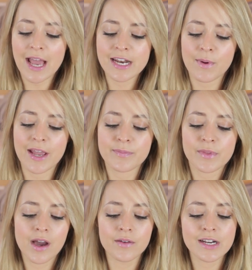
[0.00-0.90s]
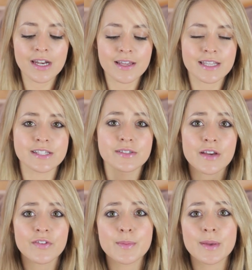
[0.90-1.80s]
Anyway, I really like these. I'll
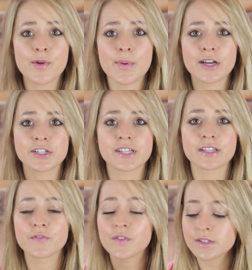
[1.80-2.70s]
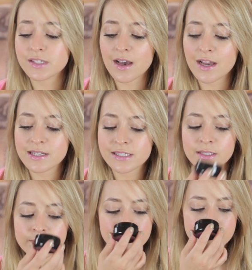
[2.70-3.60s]
definitely be repurchasing the full size.